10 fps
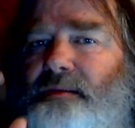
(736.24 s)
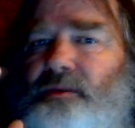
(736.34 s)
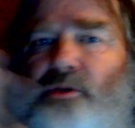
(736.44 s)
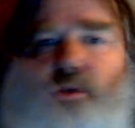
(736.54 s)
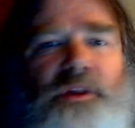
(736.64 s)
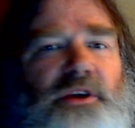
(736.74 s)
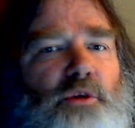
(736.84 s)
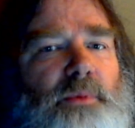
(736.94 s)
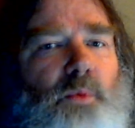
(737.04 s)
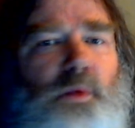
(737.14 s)
earlier
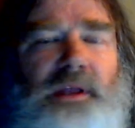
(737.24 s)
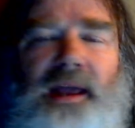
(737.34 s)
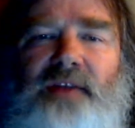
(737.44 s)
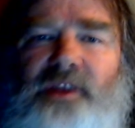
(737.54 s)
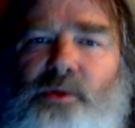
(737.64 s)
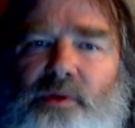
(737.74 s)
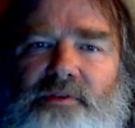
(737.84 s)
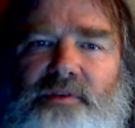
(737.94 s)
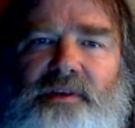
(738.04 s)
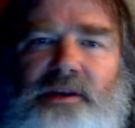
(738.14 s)
when Kathy
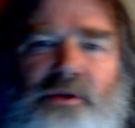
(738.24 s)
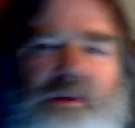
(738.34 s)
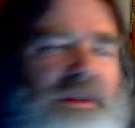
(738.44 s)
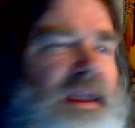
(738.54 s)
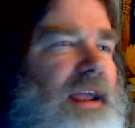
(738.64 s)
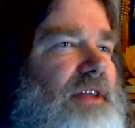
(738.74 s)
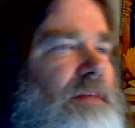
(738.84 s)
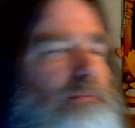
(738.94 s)
Griffin did her thing and then